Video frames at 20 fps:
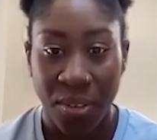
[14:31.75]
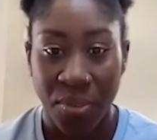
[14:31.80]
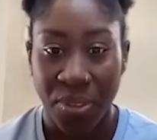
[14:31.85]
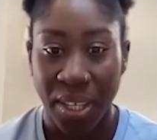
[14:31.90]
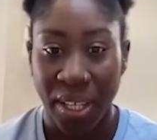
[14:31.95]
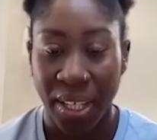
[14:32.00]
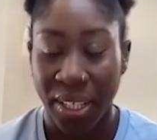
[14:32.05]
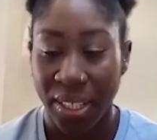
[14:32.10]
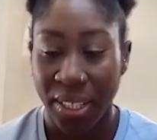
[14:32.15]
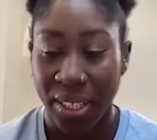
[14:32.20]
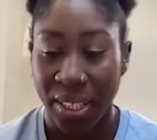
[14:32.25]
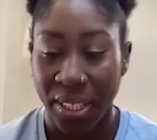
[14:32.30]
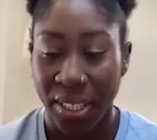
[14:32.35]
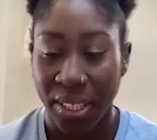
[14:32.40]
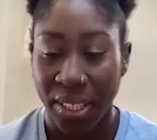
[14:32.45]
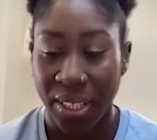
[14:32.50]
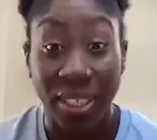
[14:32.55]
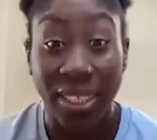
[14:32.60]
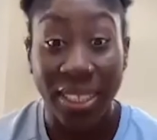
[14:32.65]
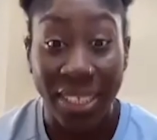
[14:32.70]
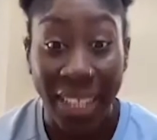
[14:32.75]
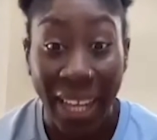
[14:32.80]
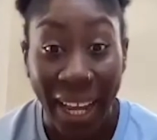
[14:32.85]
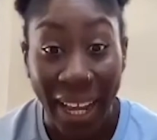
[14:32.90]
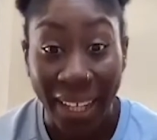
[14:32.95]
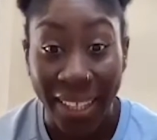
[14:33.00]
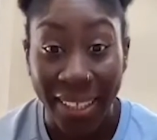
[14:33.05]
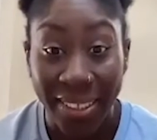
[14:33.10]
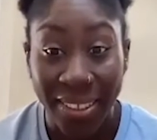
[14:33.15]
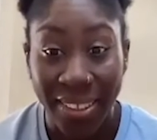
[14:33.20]
that
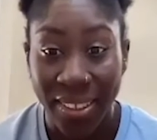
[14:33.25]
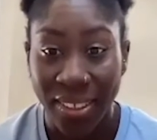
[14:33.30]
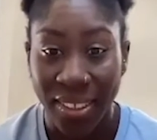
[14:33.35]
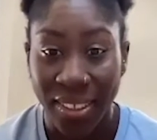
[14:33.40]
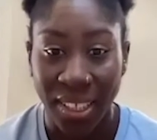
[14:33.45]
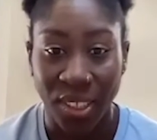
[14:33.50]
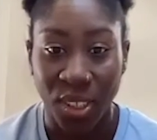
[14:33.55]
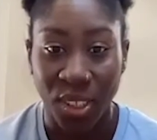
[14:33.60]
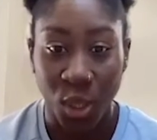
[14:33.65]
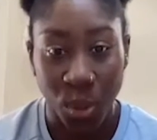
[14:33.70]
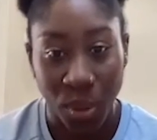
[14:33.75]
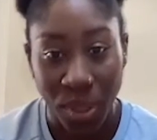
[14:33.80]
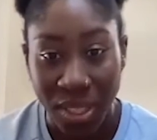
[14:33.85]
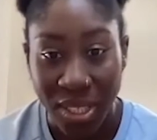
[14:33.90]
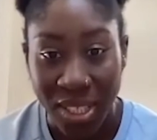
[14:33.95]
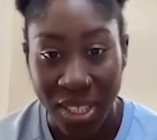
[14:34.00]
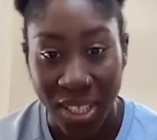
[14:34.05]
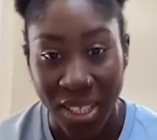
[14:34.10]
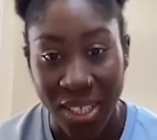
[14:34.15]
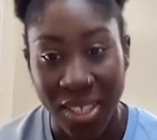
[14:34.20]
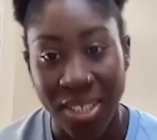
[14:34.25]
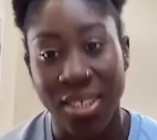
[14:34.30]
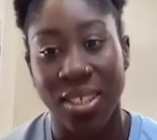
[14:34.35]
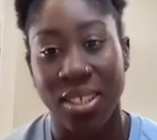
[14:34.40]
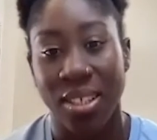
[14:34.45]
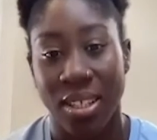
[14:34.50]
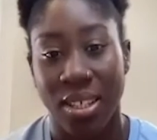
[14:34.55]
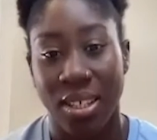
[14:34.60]
understand these nuances